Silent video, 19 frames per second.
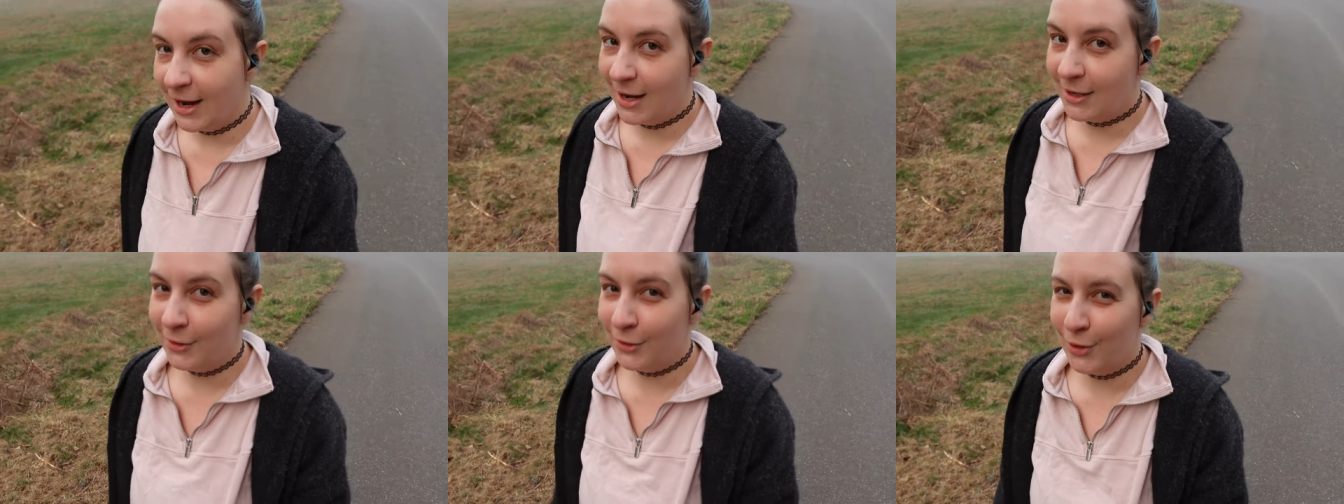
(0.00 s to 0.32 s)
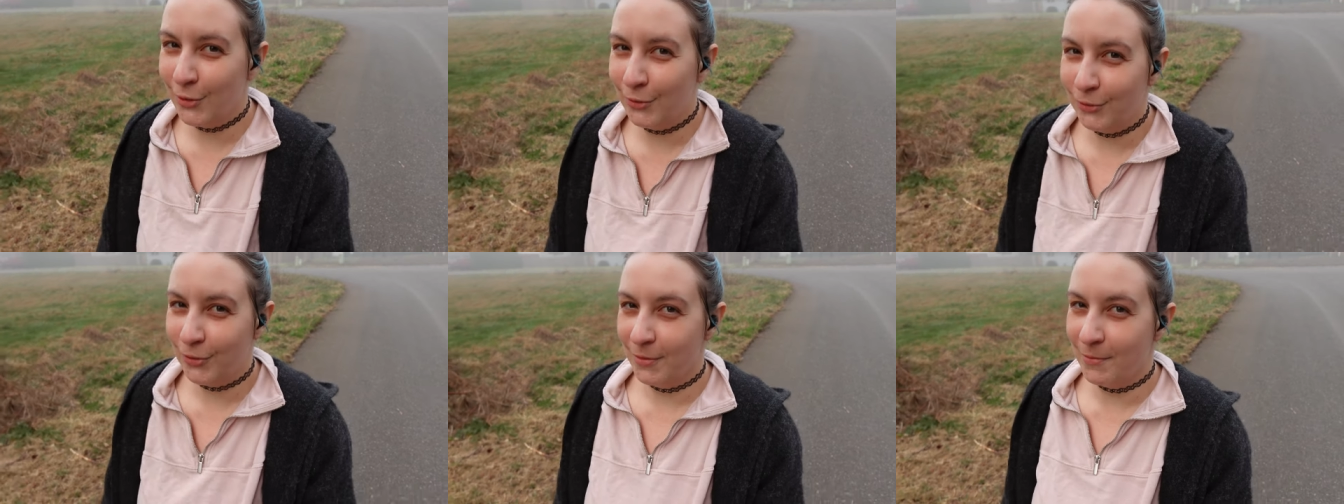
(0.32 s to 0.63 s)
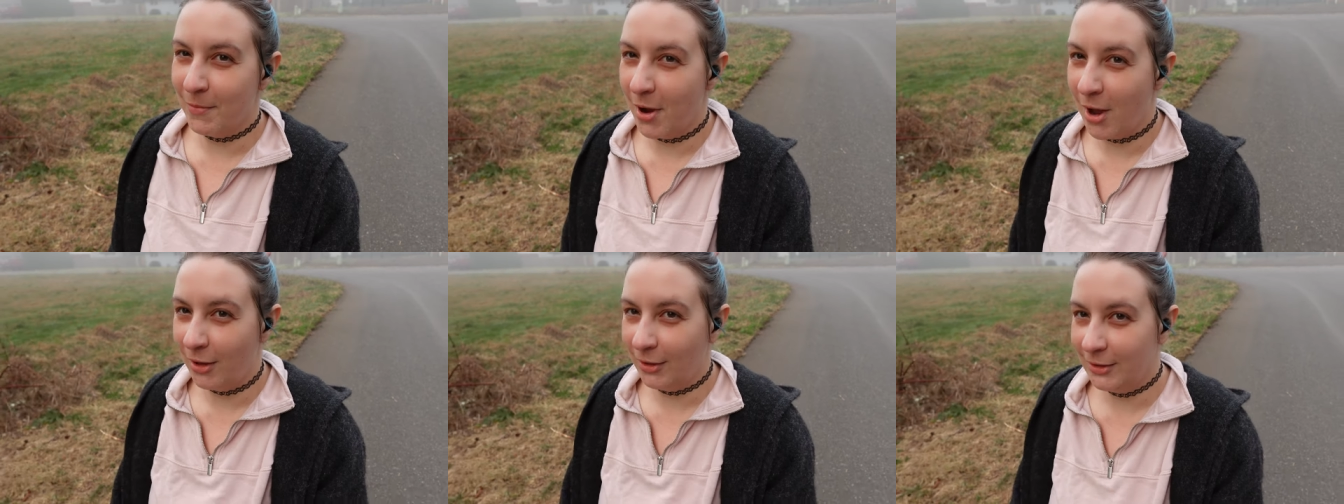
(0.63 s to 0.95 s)

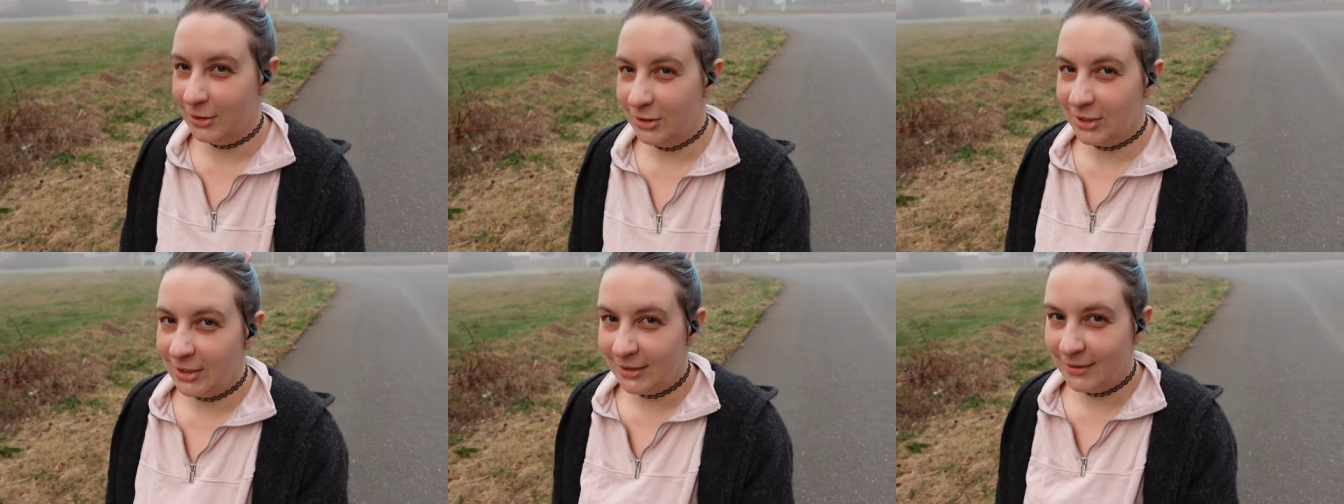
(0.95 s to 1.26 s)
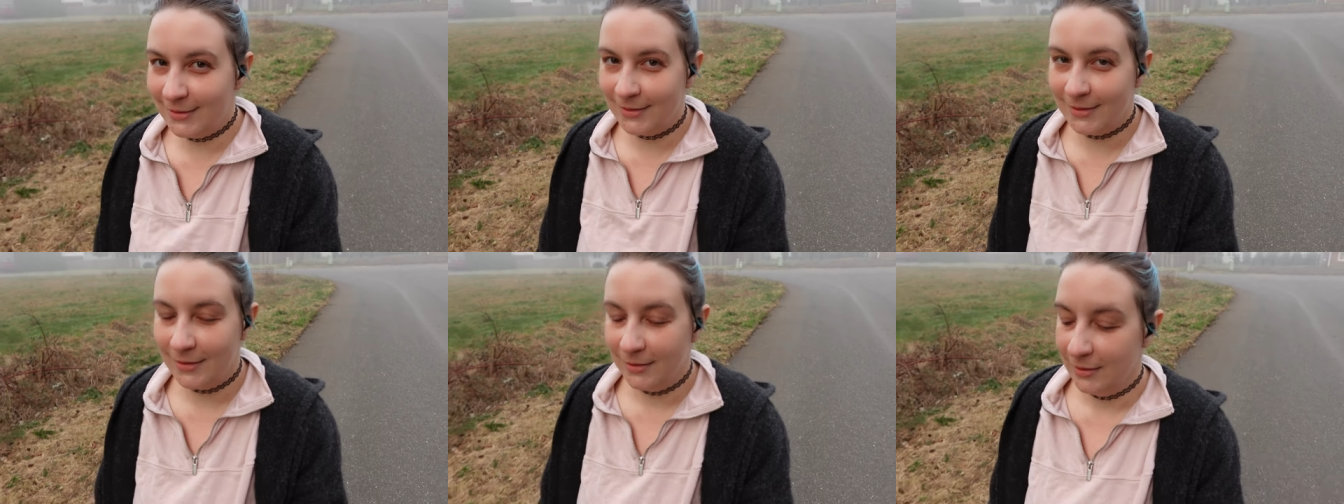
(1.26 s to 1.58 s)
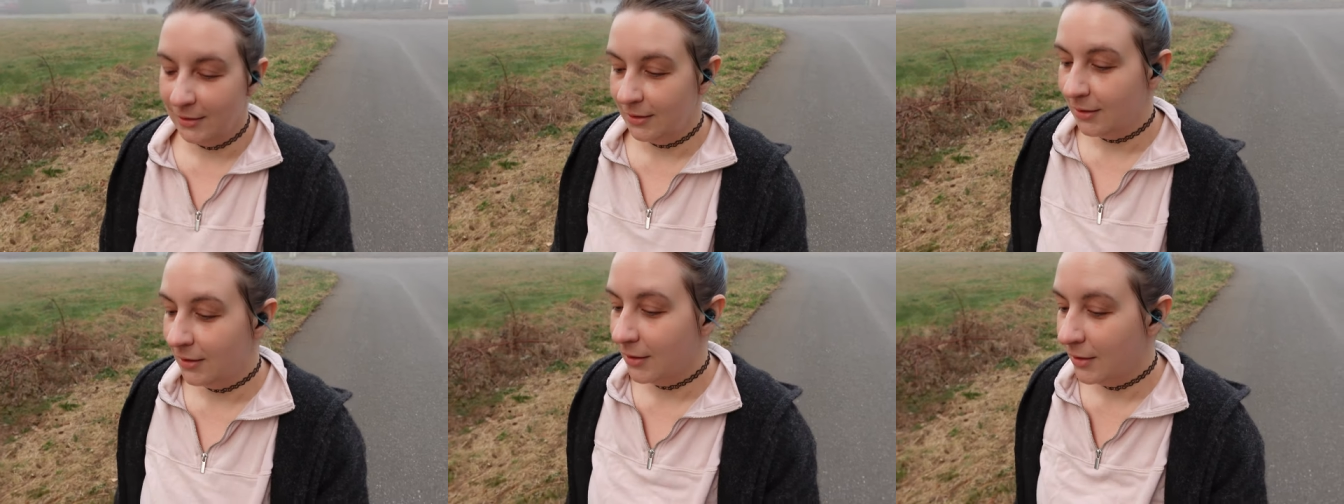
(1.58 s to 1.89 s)
endocrinologist
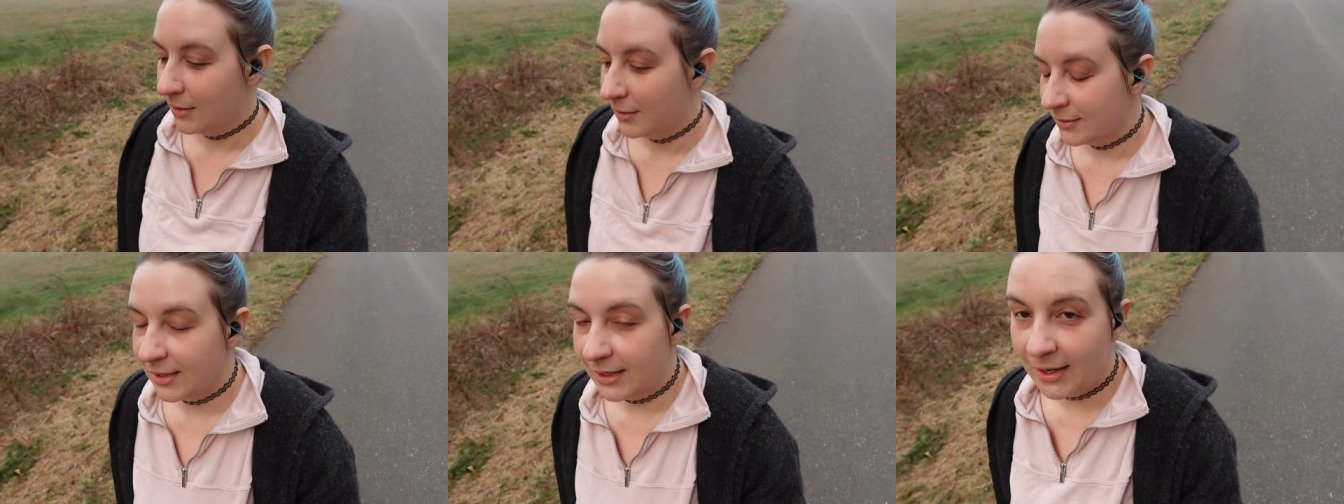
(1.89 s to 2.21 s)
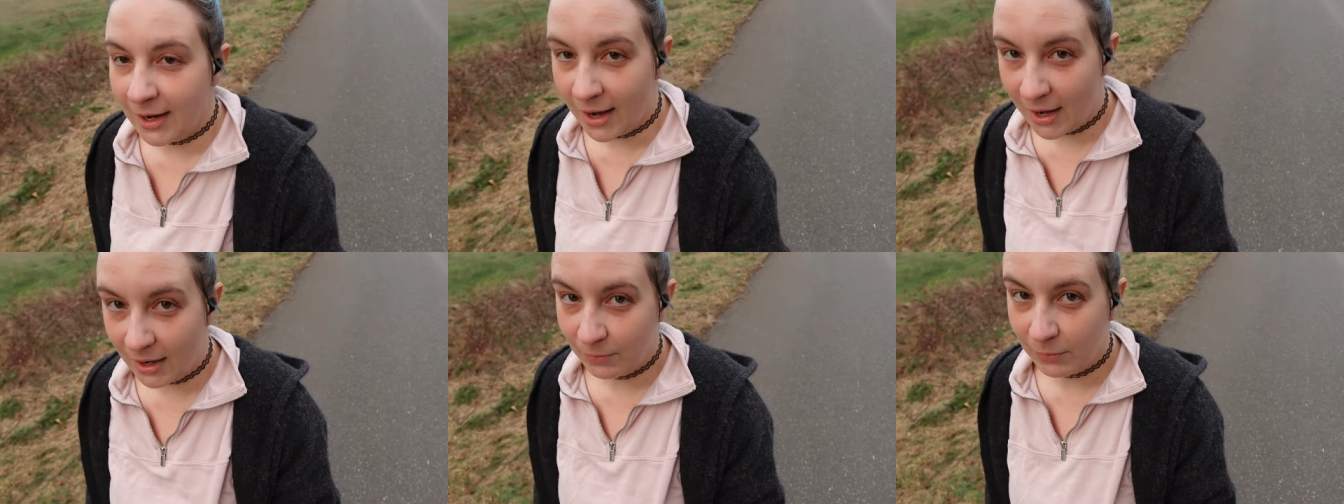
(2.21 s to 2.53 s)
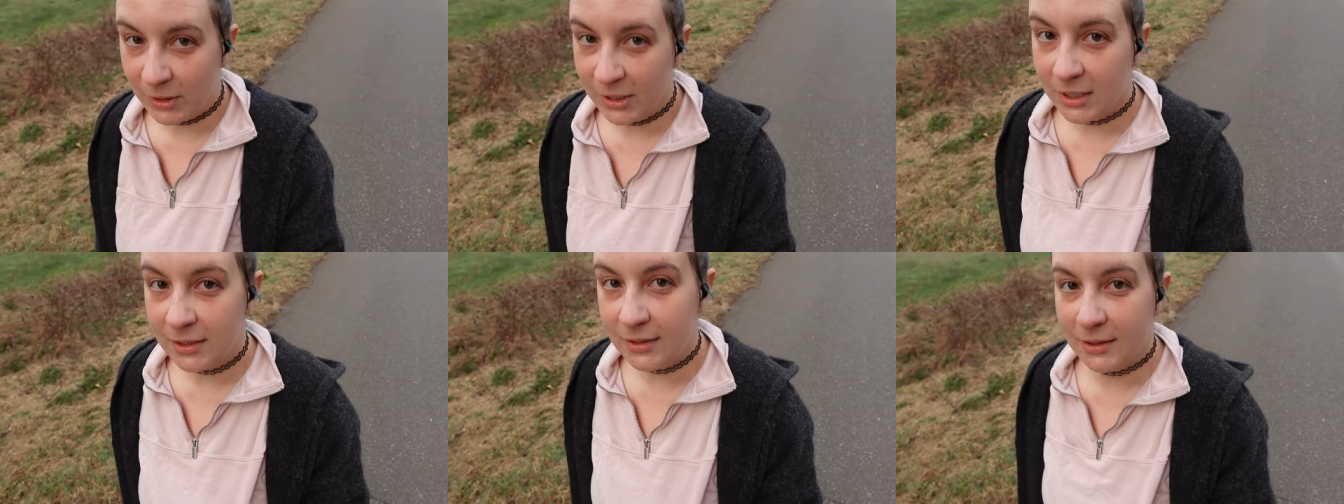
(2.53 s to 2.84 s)
said, hey,
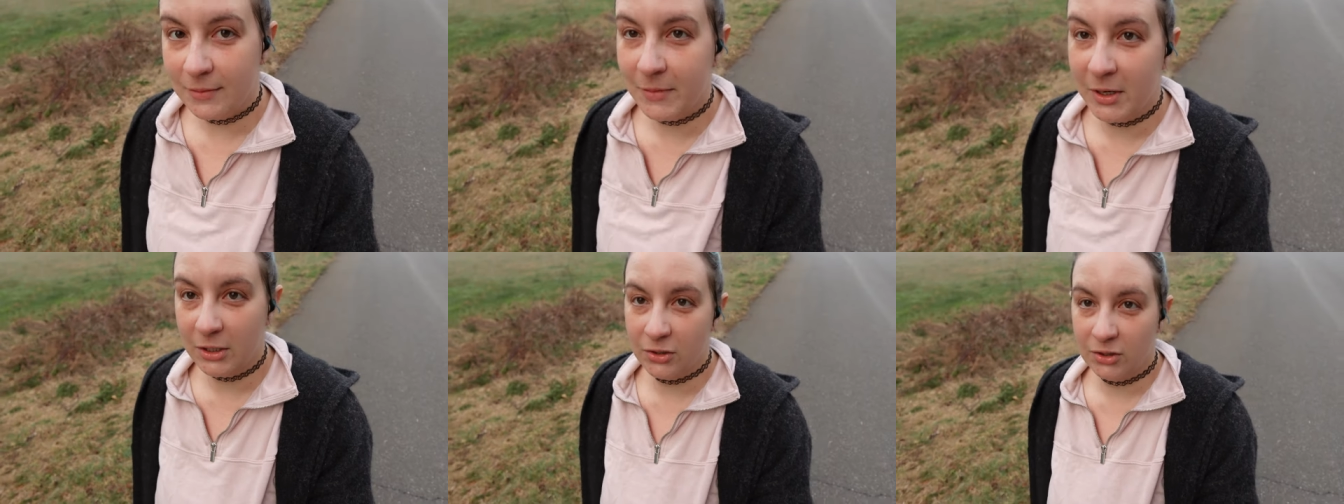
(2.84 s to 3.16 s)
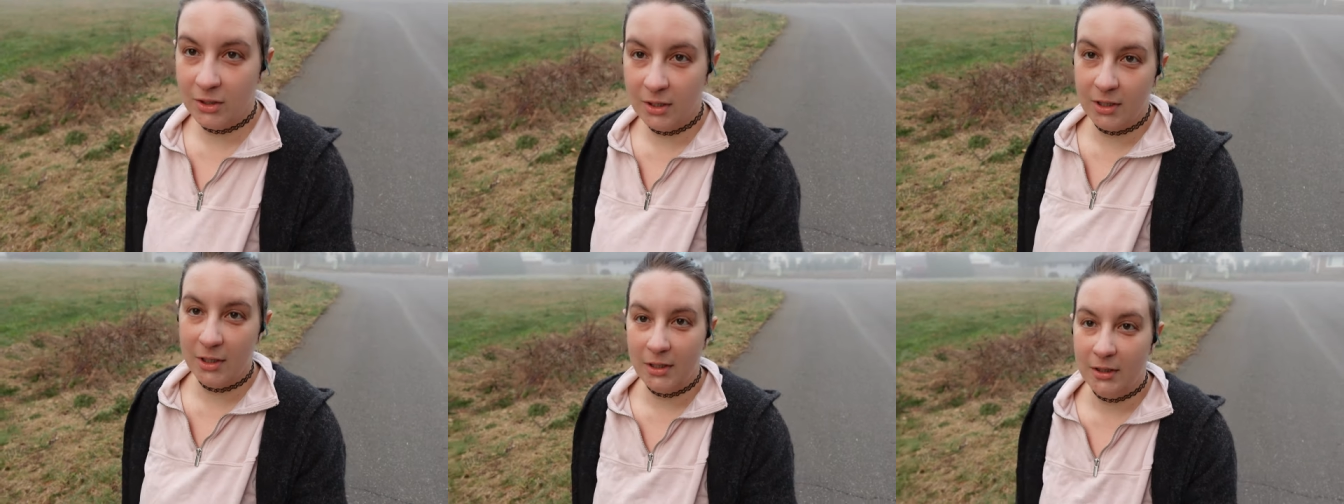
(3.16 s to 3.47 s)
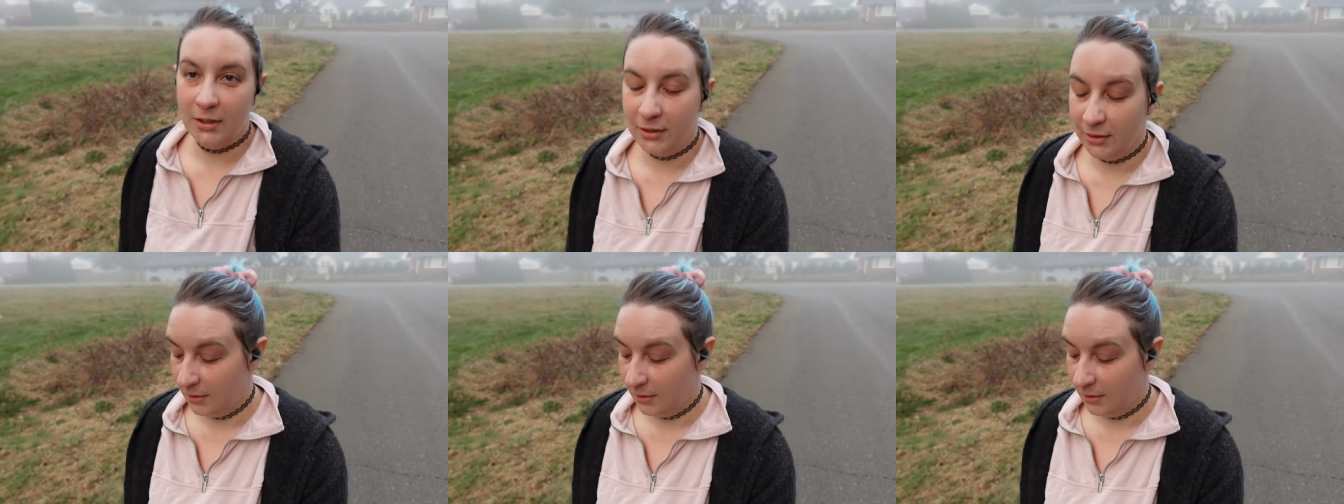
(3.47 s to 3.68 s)
we need to make sure